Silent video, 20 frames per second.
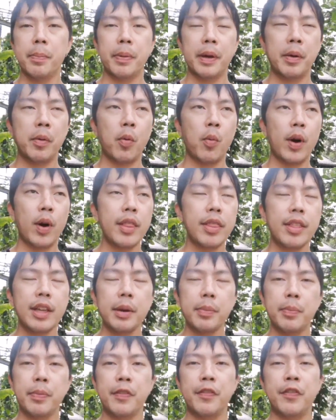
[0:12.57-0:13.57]
one thing
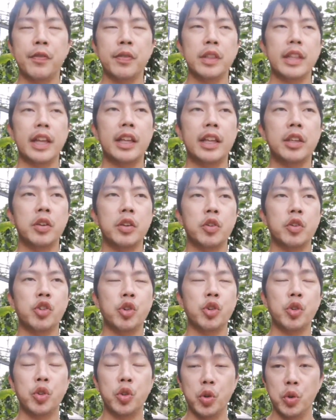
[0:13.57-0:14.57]
that you
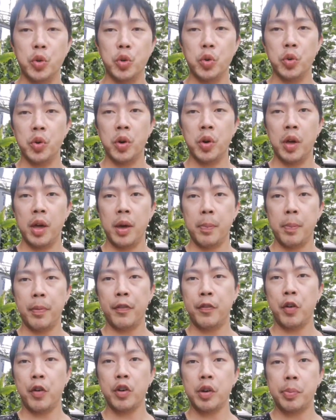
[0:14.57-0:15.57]
should do
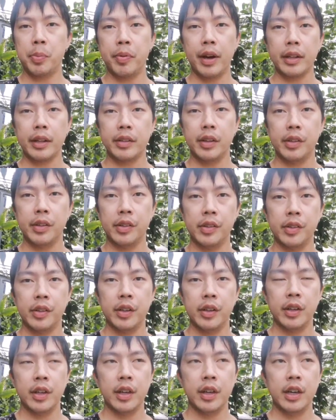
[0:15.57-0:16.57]
before you practice
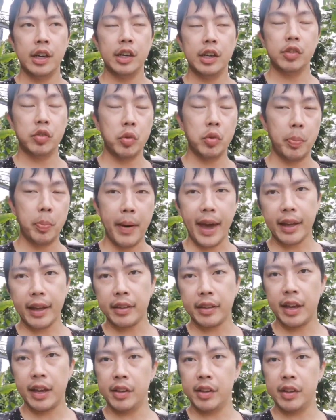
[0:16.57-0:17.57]
is to
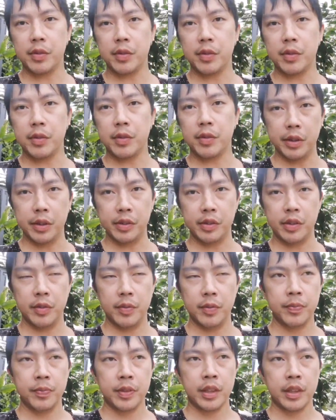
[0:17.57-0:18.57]
backtest and rehearse.
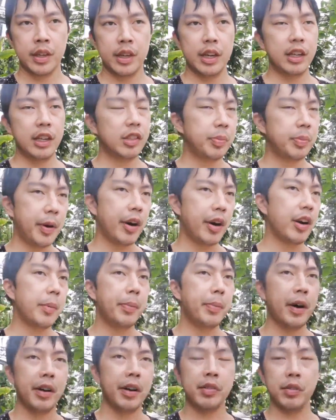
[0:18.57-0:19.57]
It's part and
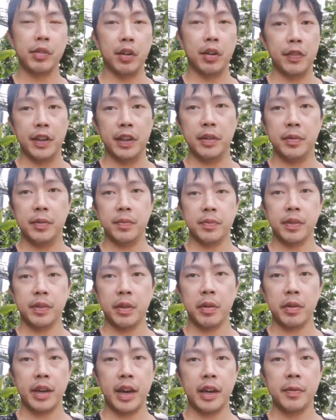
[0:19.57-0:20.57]
parcel of it,
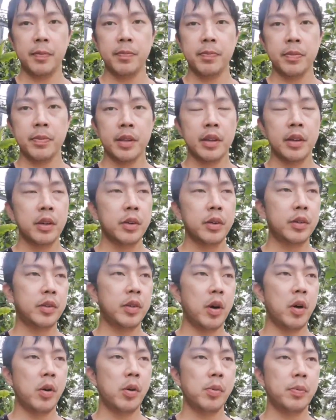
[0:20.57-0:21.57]
okay?
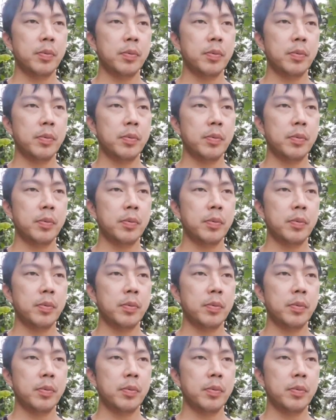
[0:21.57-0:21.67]
So,